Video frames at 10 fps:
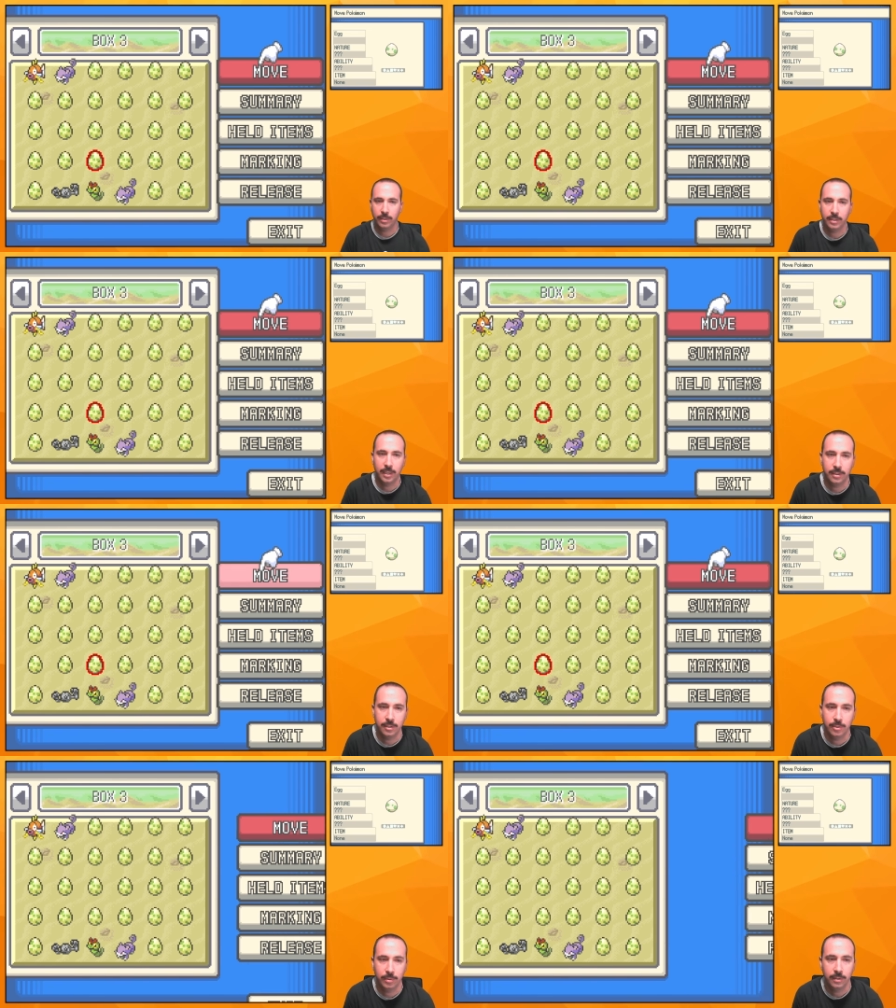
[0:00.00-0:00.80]
That's
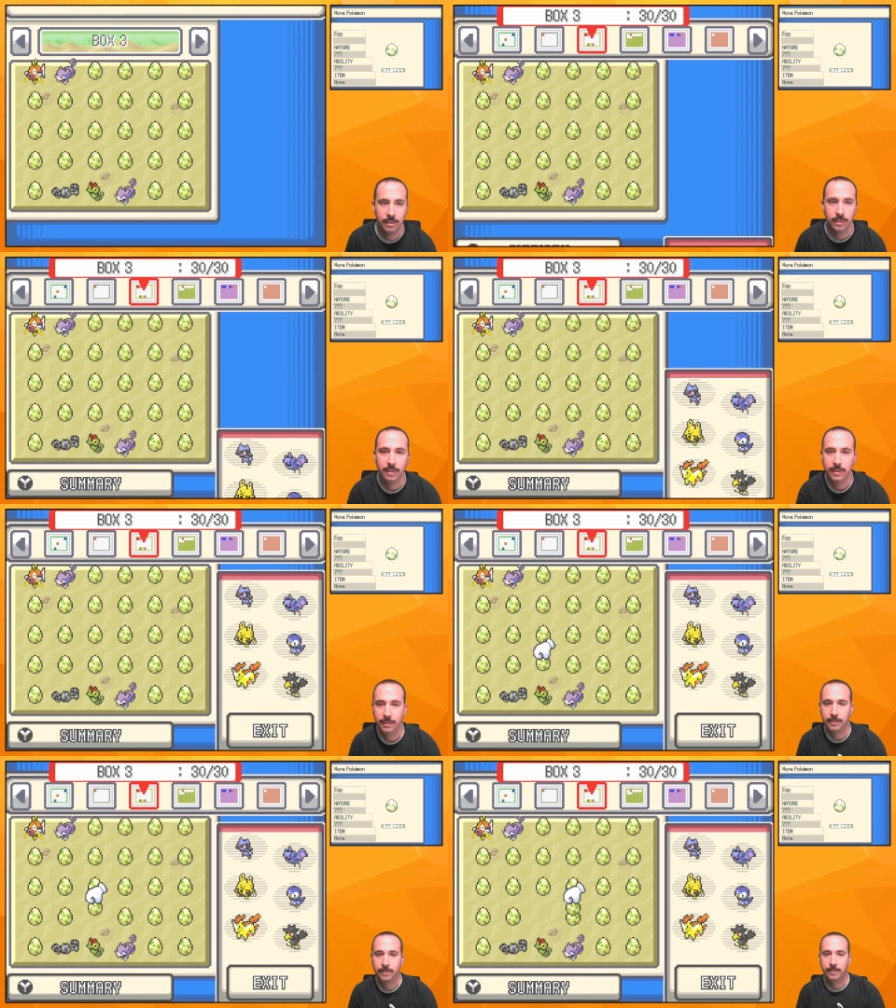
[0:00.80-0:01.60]
this one.
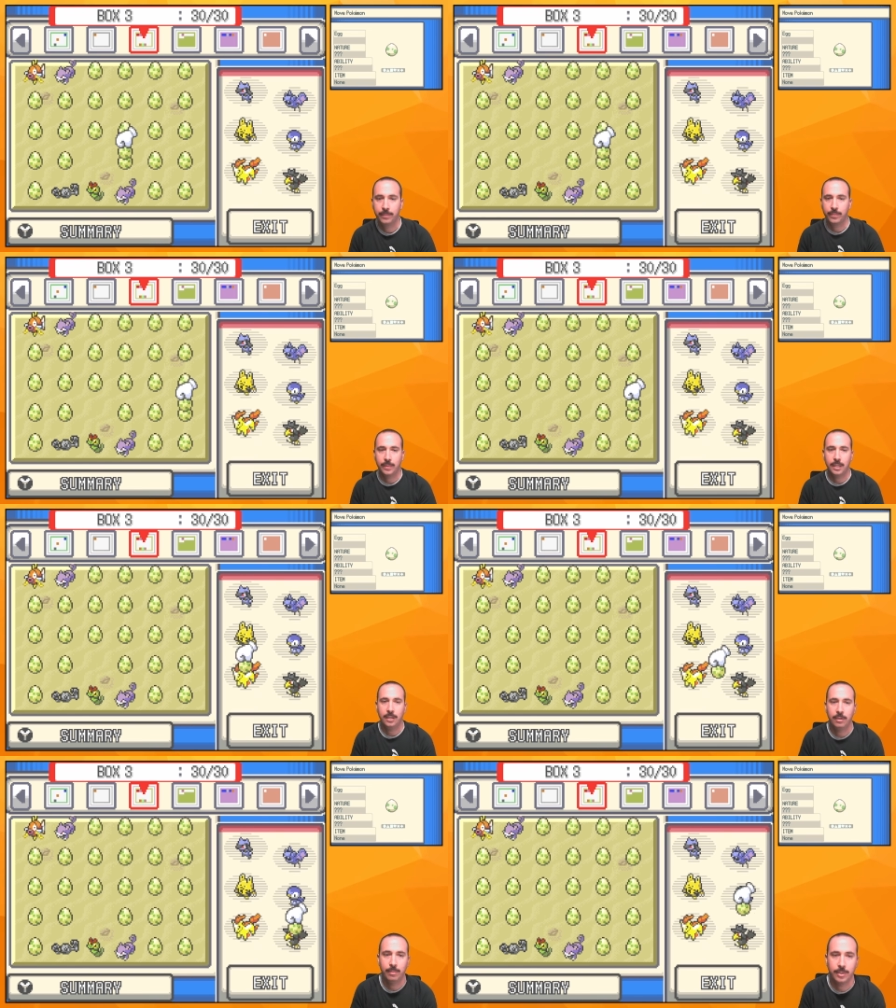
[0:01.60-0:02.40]

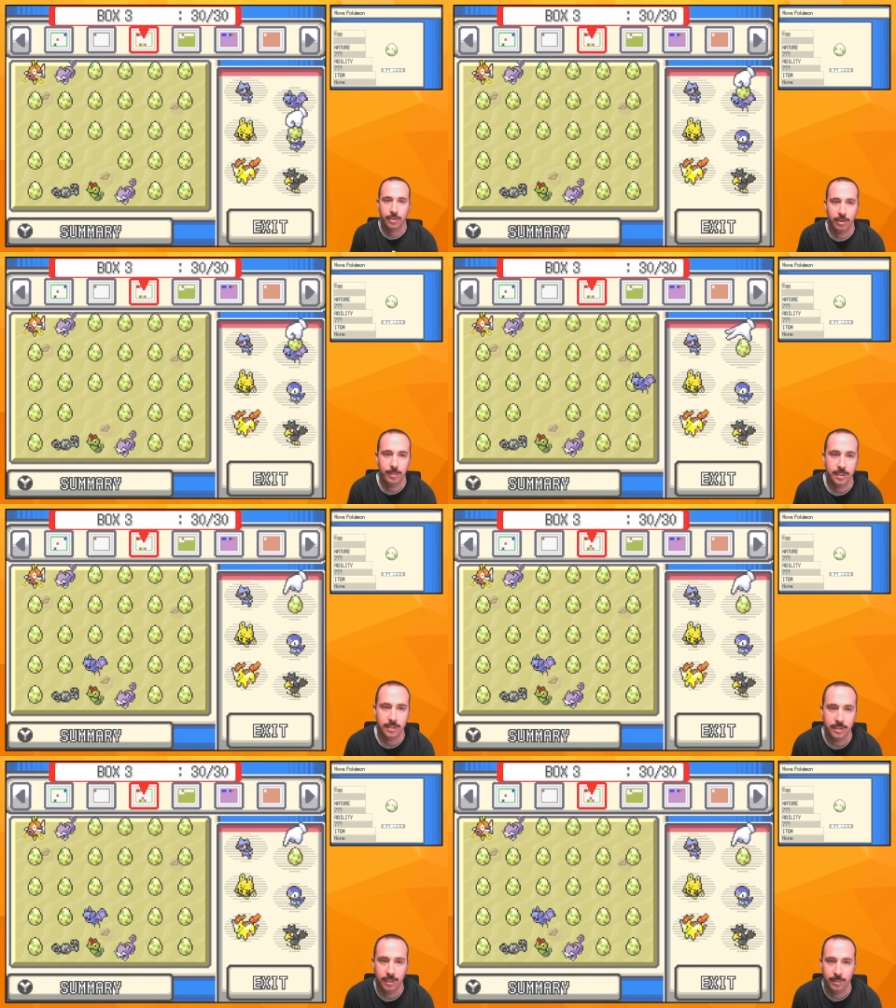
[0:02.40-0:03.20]
I'll make sure I don't mess
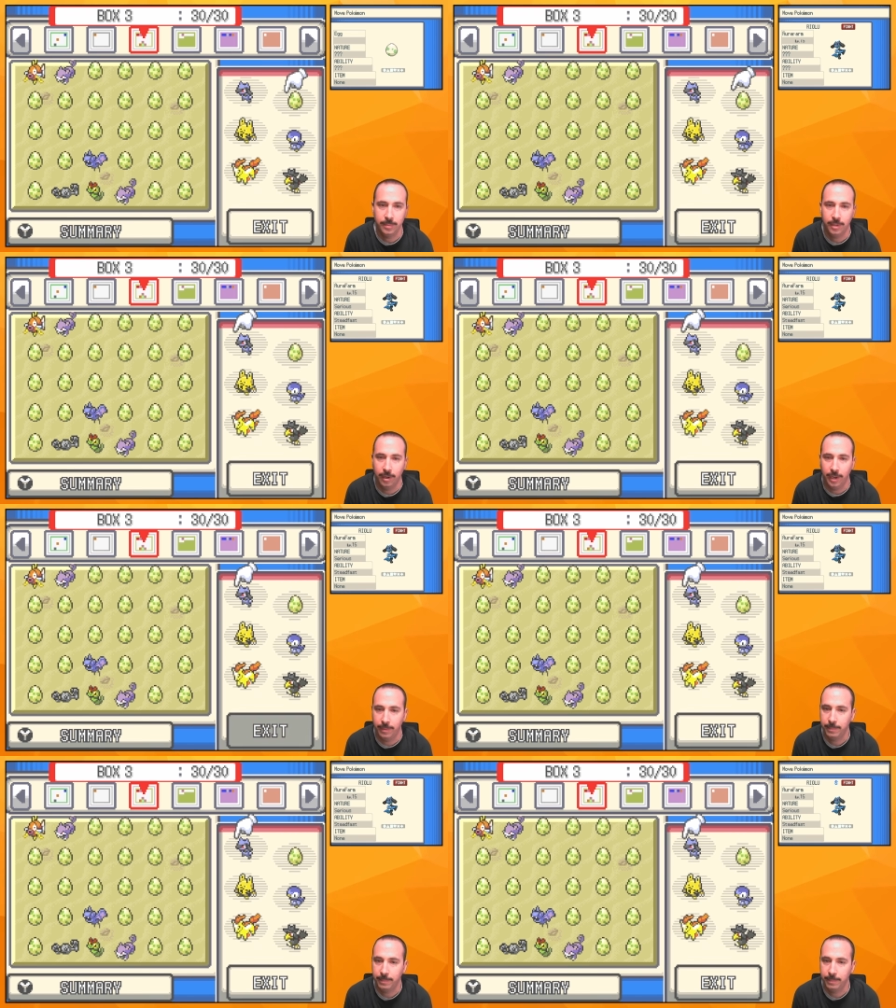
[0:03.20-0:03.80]
this up. Alright.